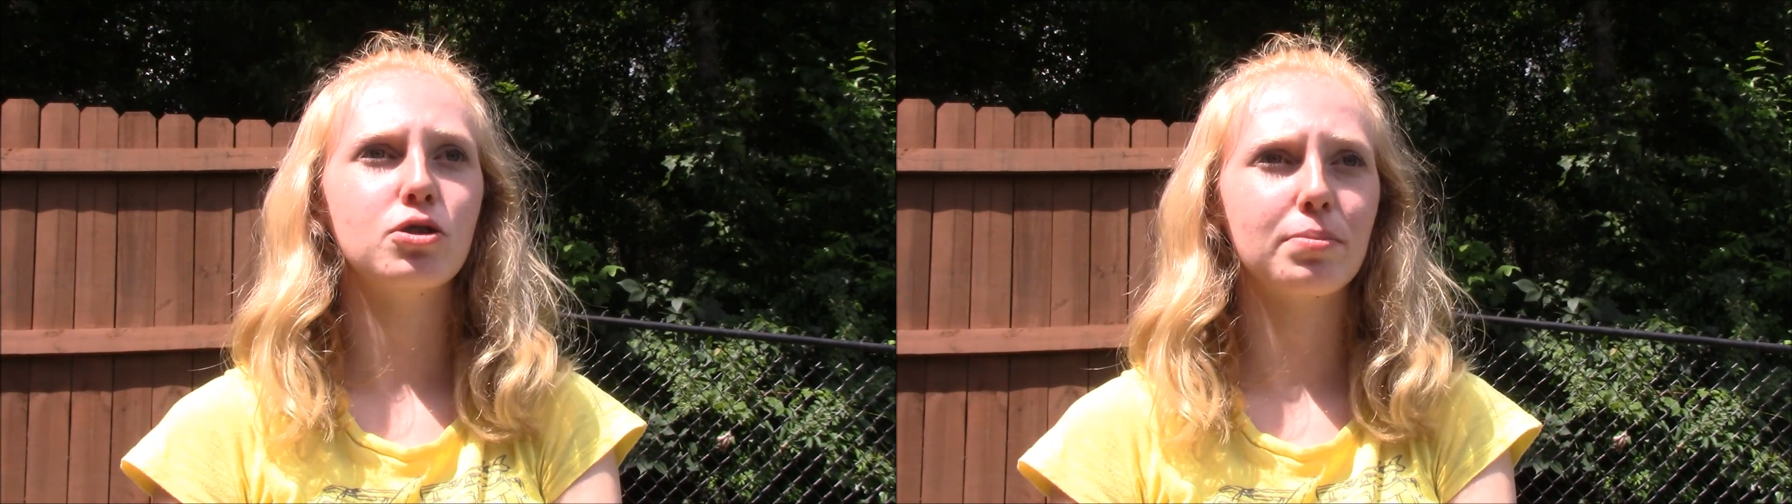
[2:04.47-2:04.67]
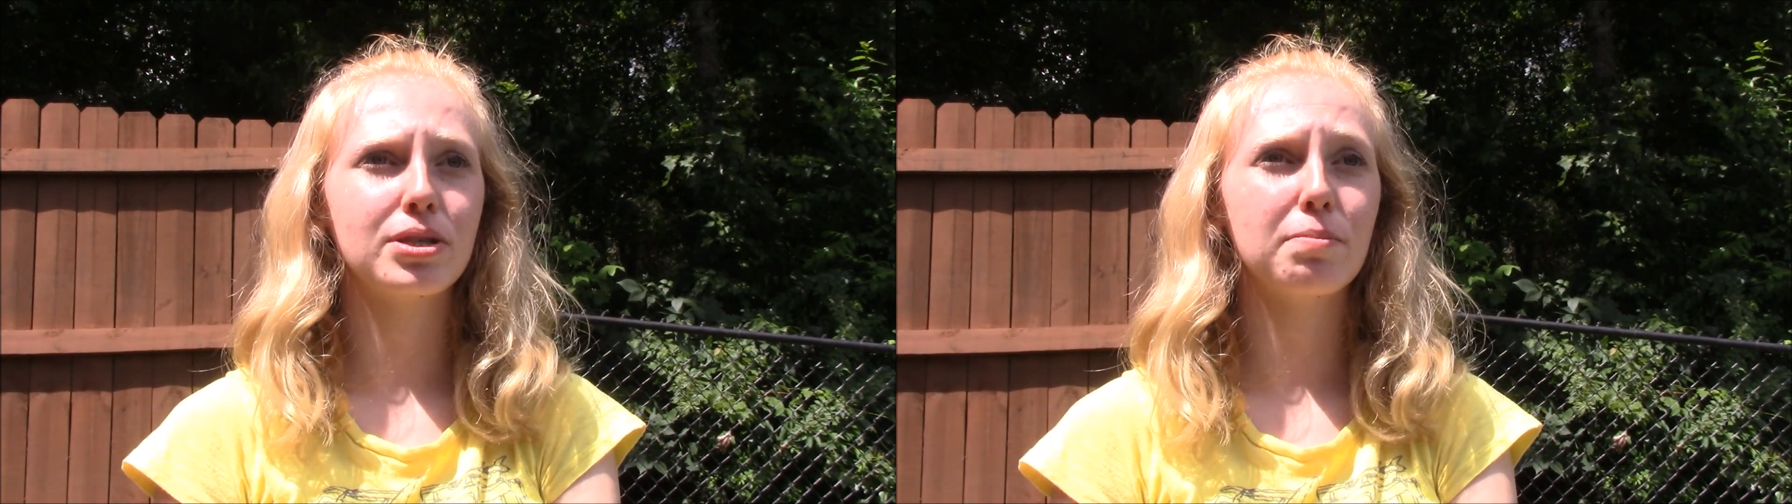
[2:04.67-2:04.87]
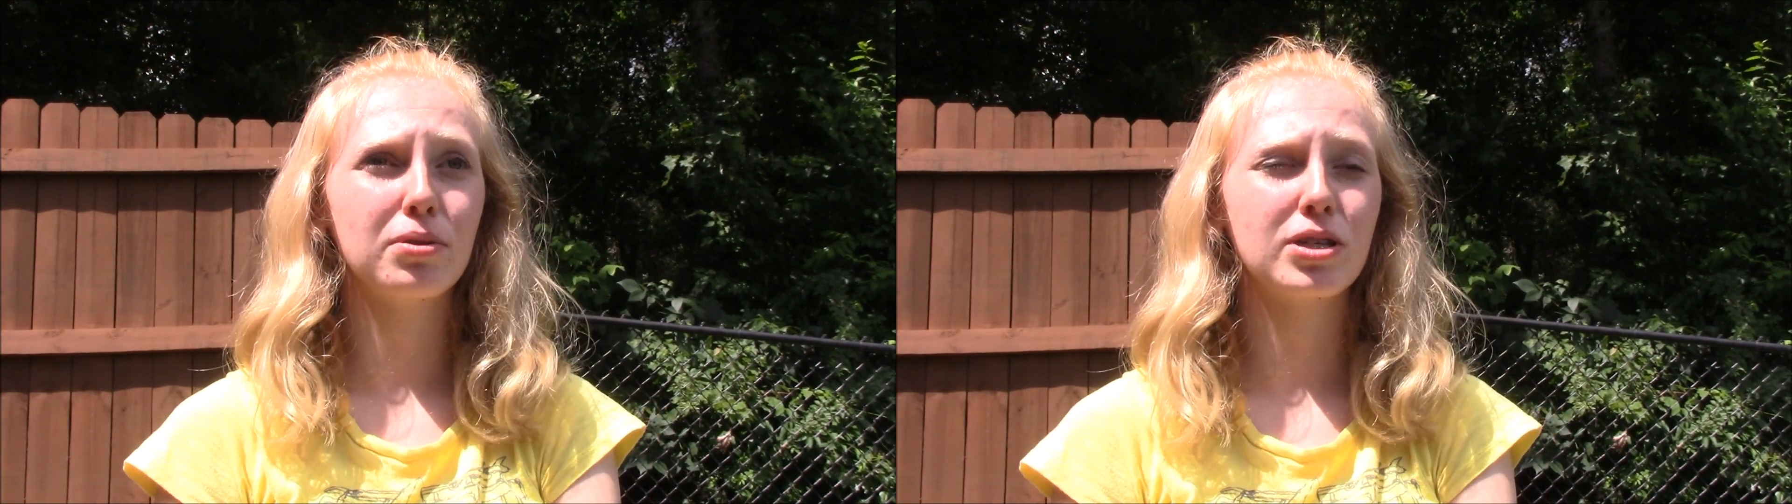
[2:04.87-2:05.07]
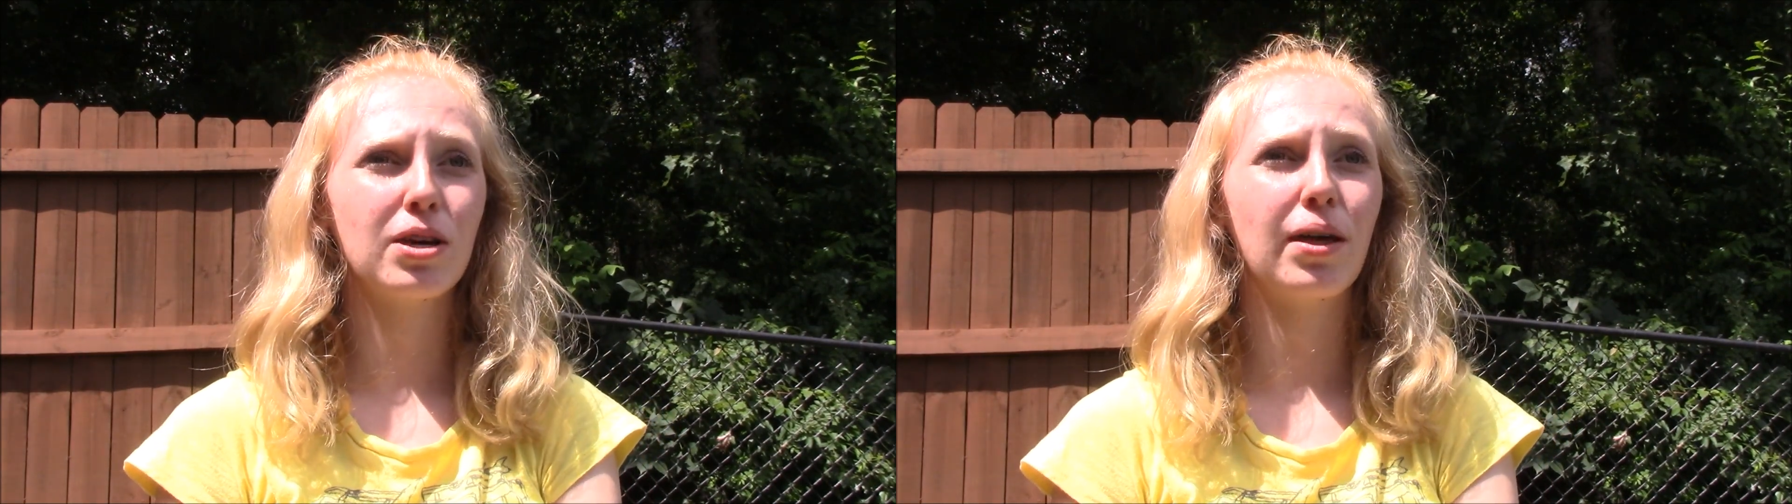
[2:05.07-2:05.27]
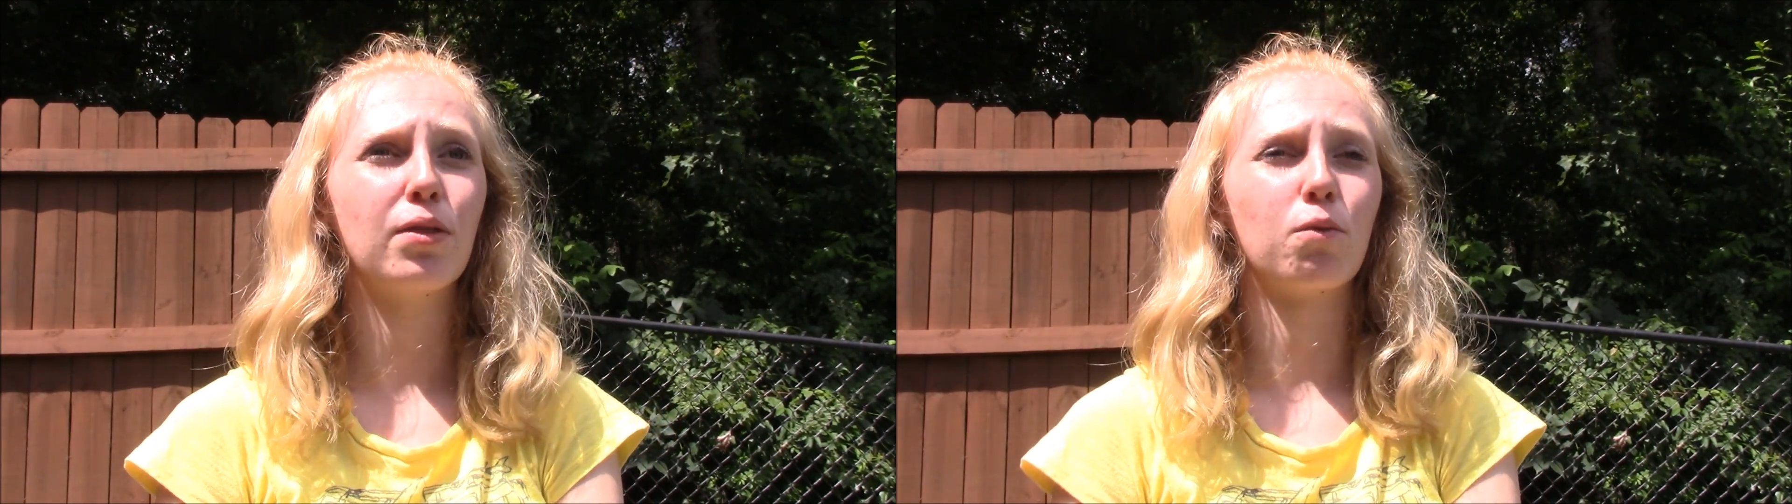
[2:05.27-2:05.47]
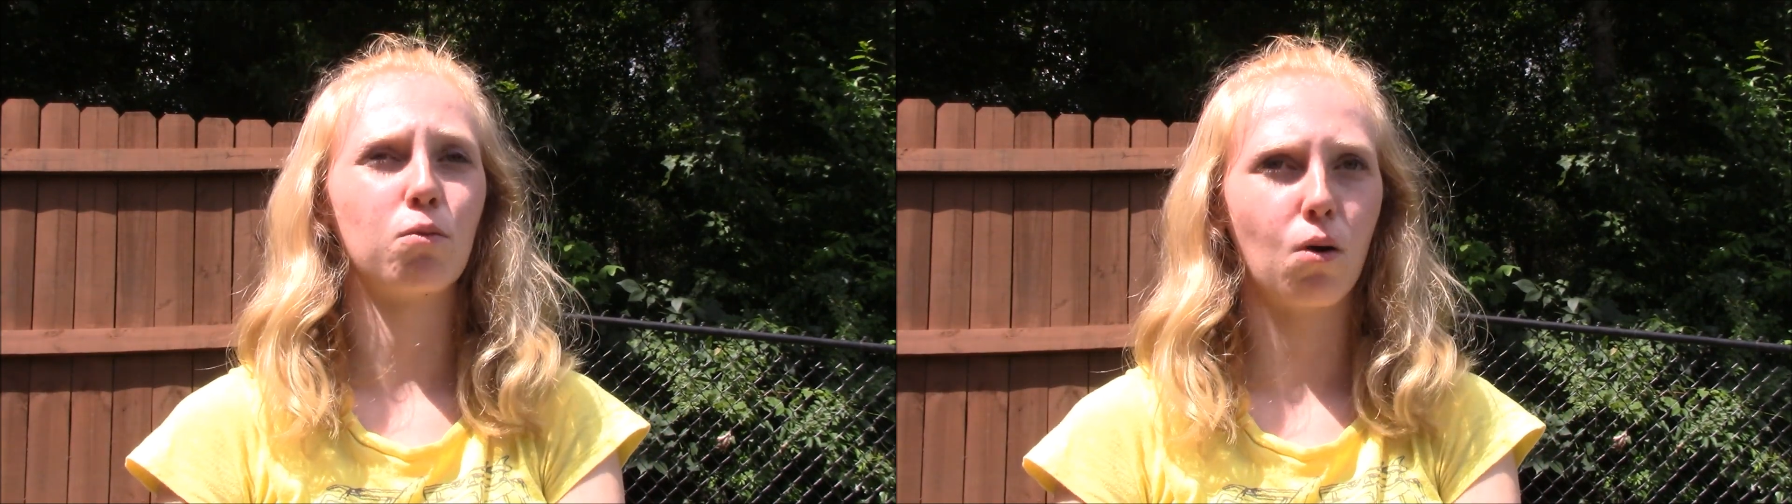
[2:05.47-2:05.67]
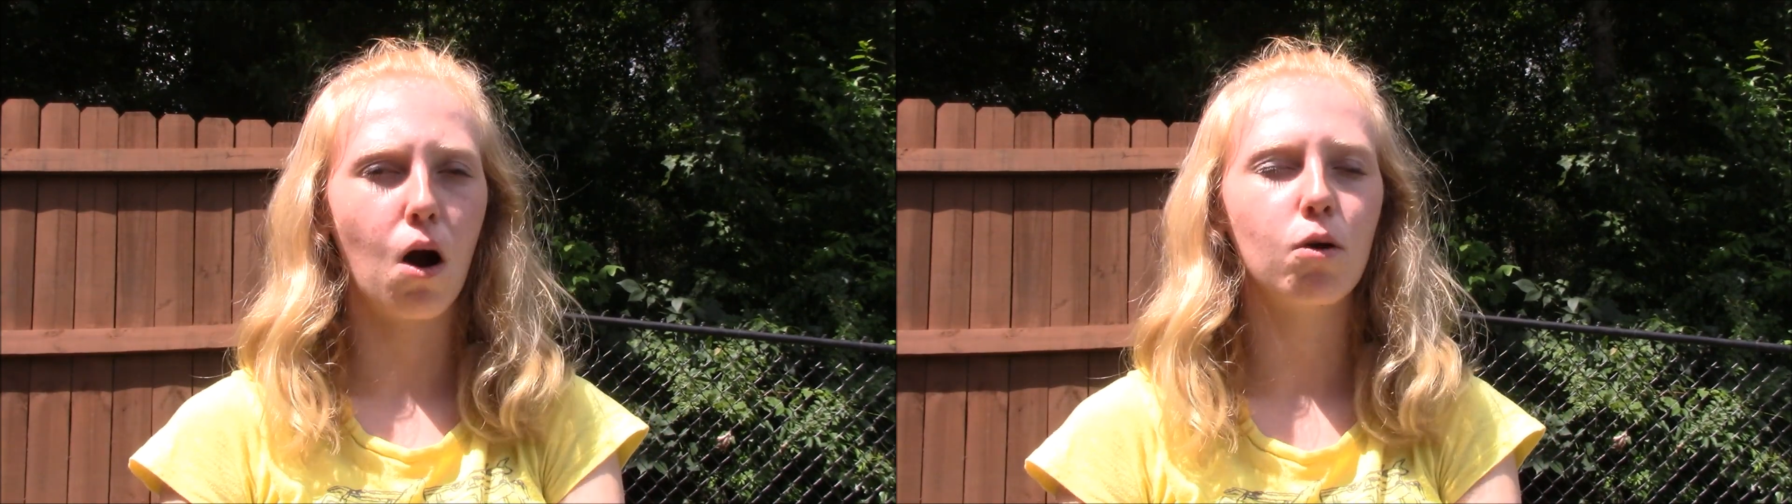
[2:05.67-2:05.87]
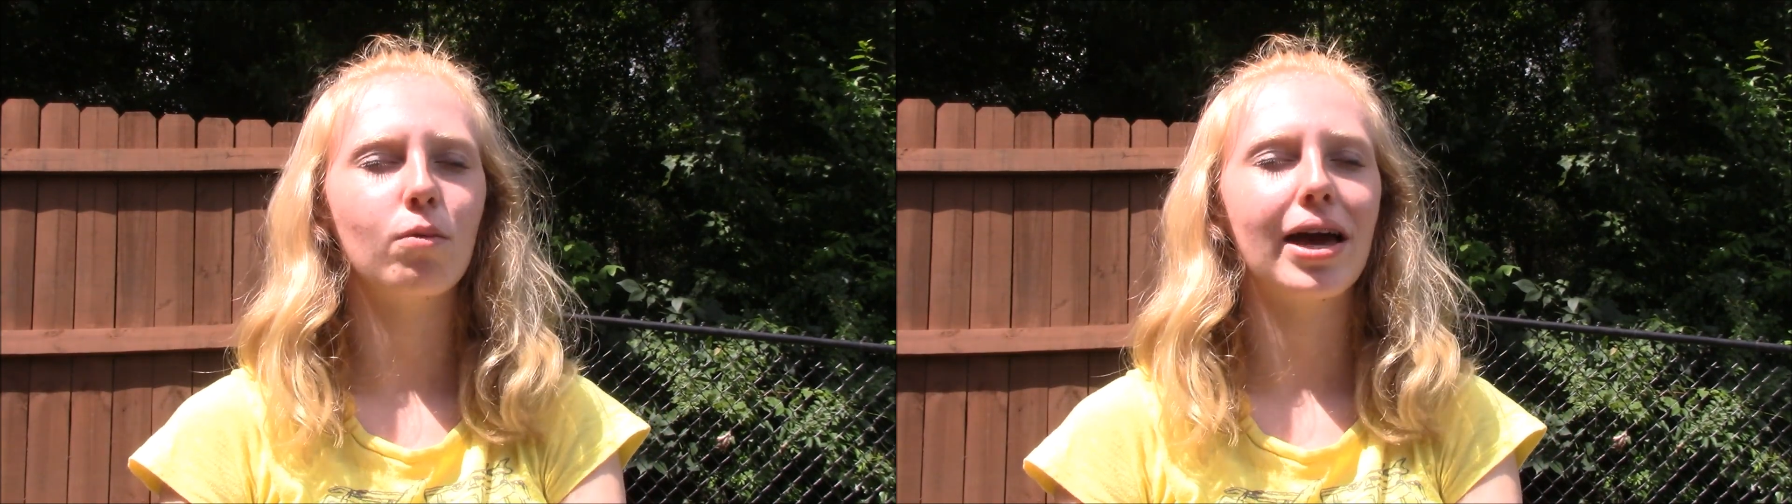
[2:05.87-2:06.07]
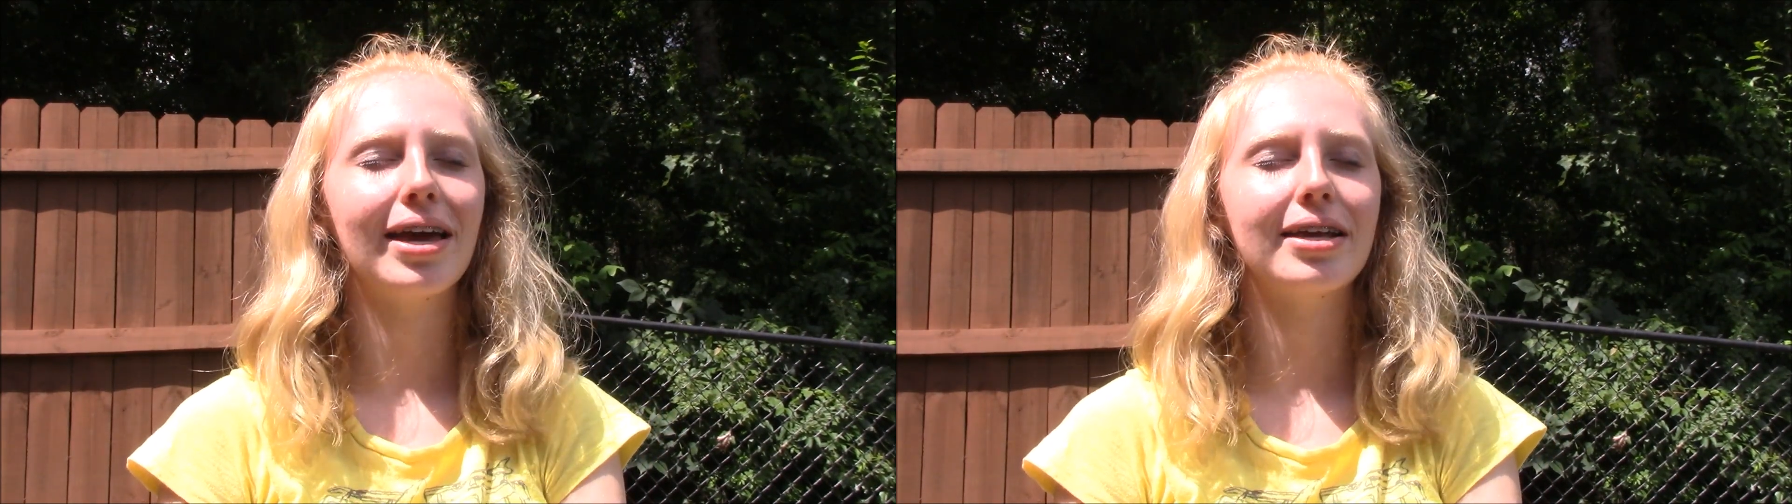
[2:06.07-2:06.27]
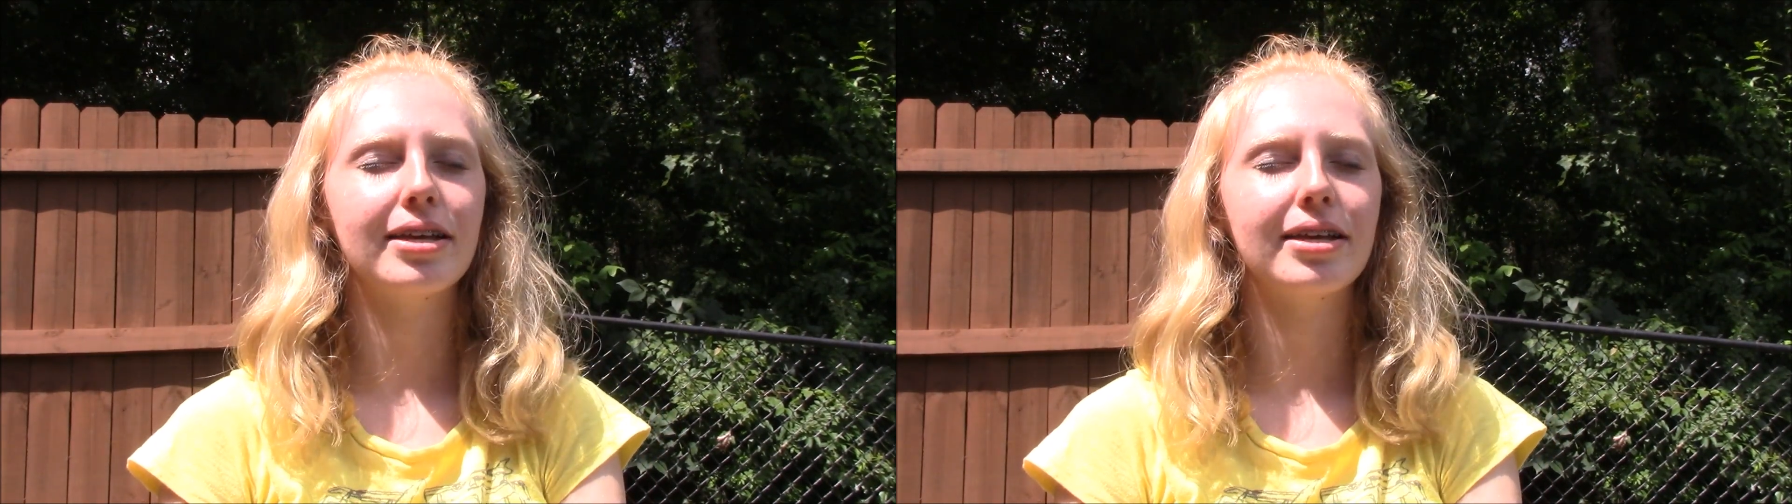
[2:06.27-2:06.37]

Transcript: super simple skill like the wrong way,